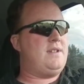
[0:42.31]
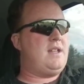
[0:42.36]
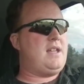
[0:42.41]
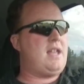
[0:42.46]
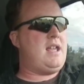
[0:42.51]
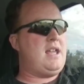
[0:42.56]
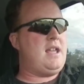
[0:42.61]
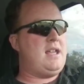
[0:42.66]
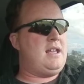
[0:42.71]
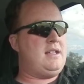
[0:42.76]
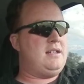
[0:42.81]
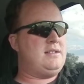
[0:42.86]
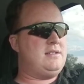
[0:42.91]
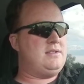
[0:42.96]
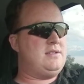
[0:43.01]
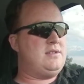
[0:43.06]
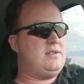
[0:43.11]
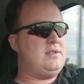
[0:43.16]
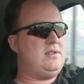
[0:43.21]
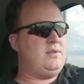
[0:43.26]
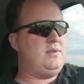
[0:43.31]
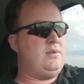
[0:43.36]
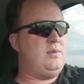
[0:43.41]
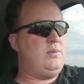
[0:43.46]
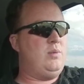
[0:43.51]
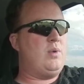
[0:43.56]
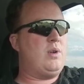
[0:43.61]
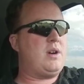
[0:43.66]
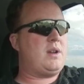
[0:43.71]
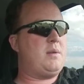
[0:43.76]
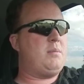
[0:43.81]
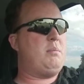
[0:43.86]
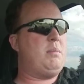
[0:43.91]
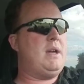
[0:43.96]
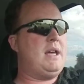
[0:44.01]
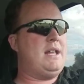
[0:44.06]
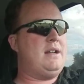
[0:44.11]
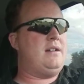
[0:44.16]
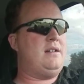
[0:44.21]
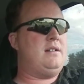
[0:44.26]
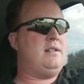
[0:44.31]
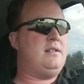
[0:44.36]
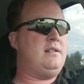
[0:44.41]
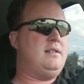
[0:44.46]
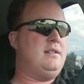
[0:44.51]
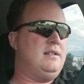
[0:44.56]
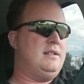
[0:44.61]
and to work better,